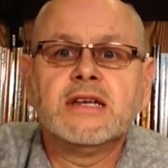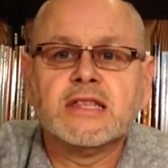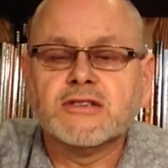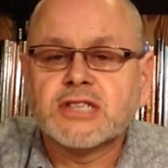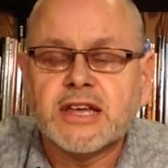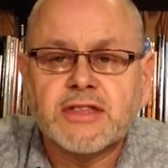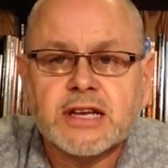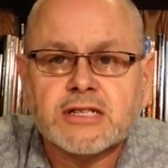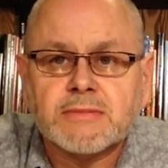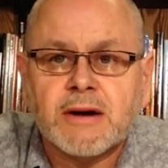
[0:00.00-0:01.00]
They'll say
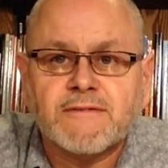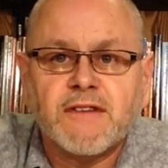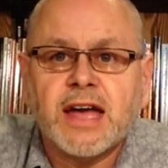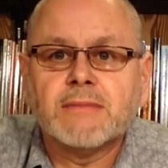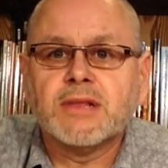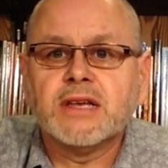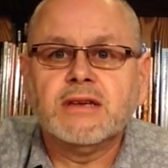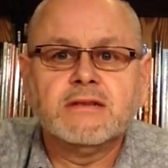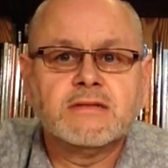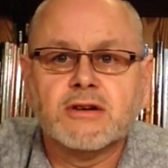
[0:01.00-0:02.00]
things about
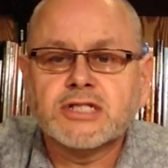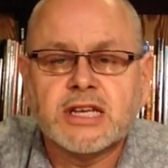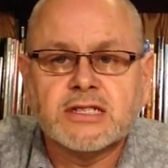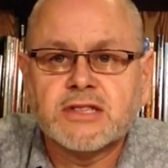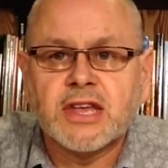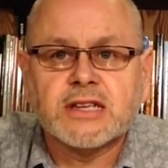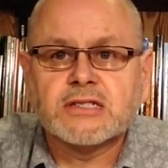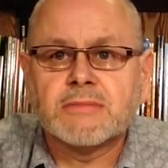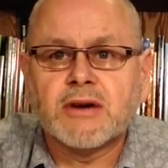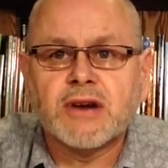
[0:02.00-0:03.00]
family. They'll say
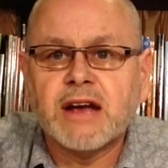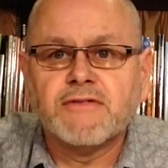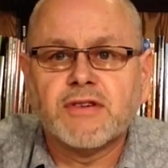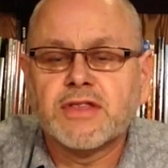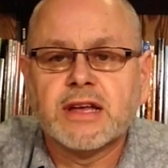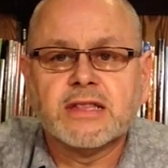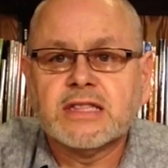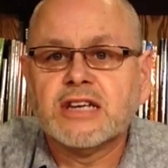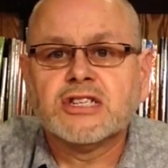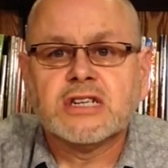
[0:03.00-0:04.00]
things about everything
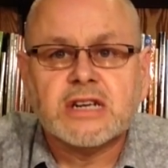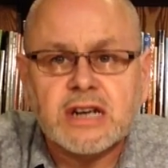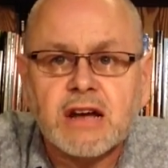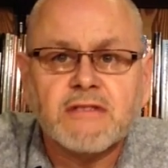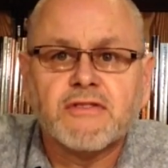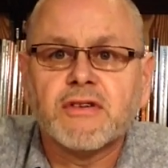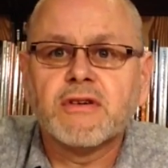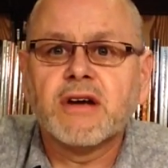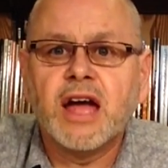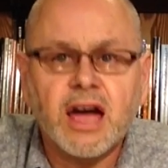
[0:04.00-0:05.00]
they should
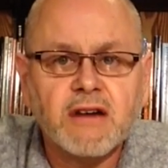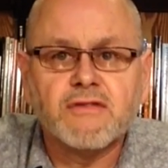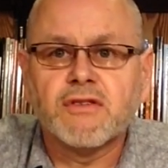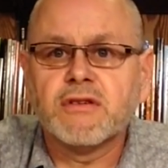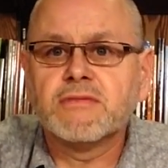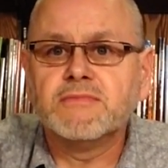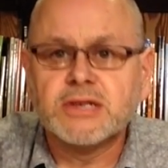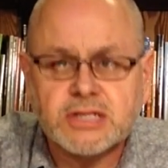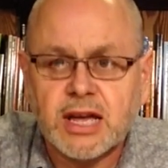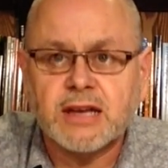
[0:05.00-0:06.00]
never, ever
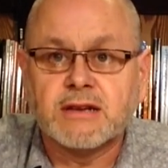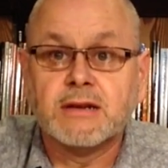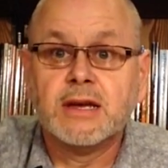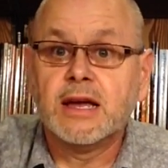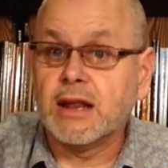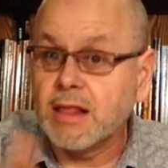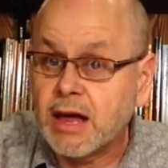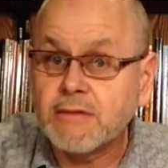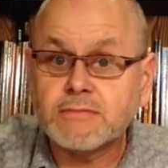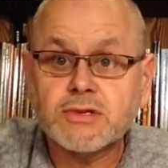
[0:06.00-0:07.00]
be saying. And a
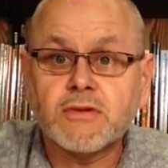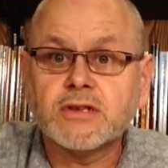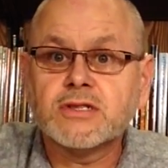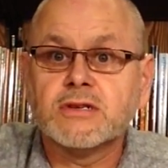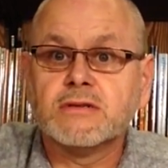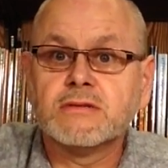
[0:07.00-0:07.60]
lot of them's Christian.